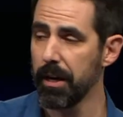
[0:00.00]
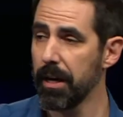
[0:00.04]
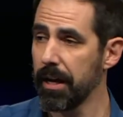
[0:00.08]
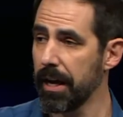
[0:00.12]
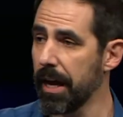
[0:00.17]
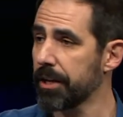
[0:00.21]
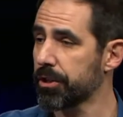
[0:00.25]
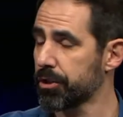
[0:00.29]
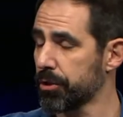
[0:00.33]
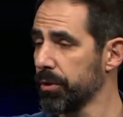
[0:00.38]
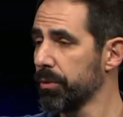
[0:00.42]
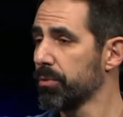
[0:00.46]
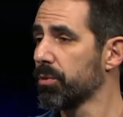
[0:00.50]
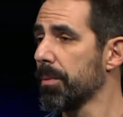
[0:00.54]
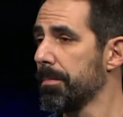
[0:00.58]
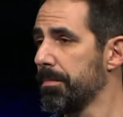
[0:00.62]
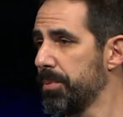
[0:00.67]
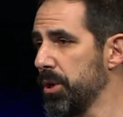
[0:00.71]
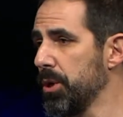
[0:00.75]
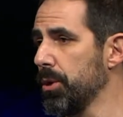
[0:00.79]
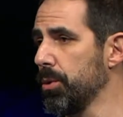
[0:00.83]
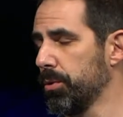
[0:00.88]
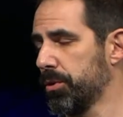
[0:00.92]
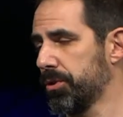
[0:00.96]
It actually
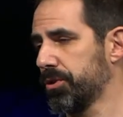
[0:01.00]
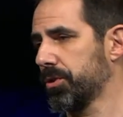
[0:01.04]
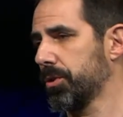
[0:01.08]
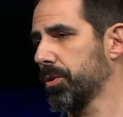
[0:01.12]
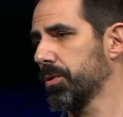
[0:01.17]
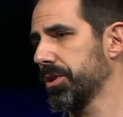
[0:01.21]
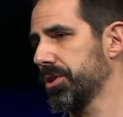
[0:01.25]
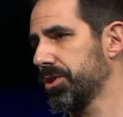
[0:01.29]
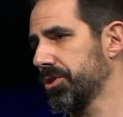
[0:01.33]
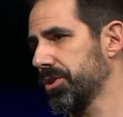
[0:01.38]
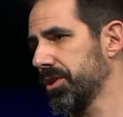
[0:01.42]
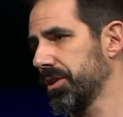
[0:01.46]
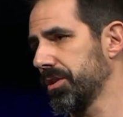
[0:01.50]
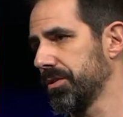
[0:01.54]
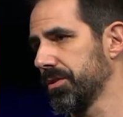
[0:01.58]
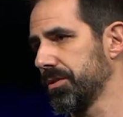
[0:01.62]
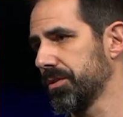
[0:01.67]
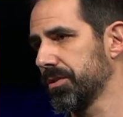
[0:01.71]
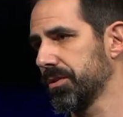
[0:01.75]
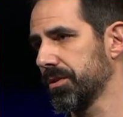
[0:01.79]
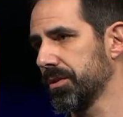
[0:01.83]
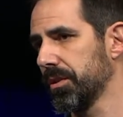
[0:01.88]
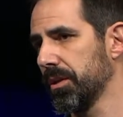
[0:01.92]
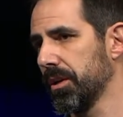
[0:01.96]
rebukes
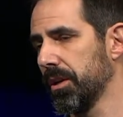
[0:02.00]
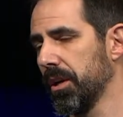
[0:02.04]
Christians.